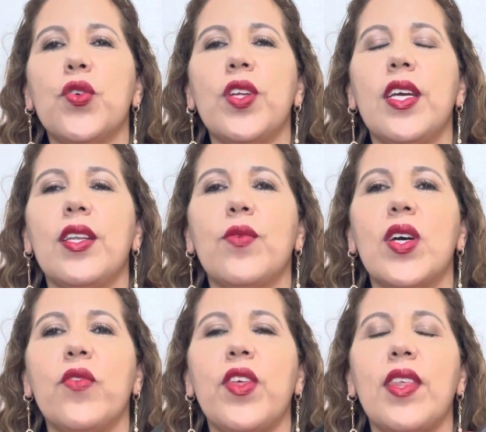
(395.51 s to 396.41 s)
And one
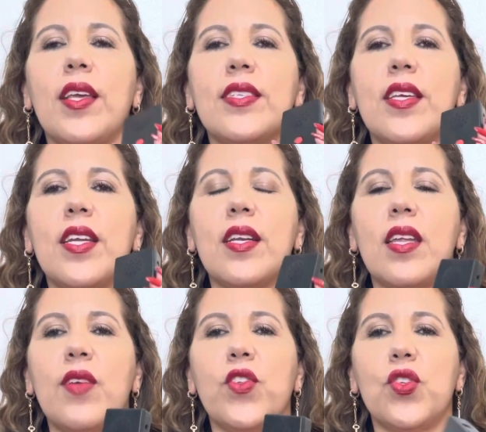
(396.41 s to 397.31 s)
of the things is that they're not
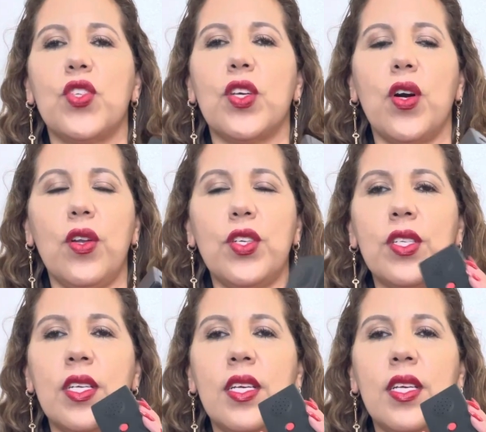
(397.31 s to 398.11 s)
able to see colors.